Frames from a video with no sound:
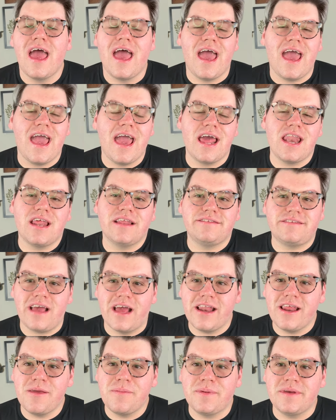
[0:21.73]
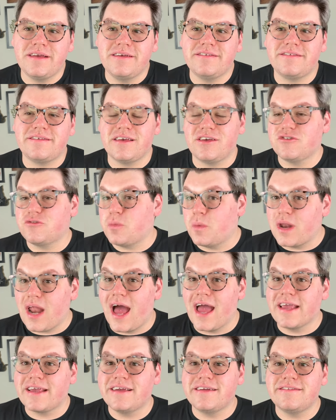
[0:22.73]
And Teddy Bees is what
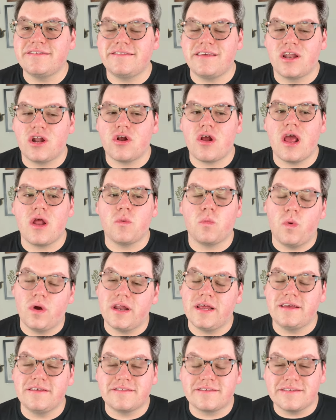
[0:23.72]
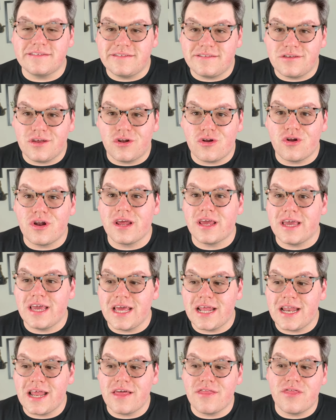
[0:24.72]
I consider and what is considered
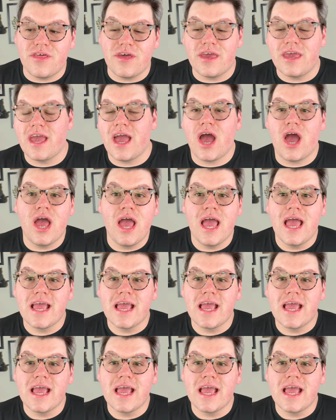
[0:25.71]
in the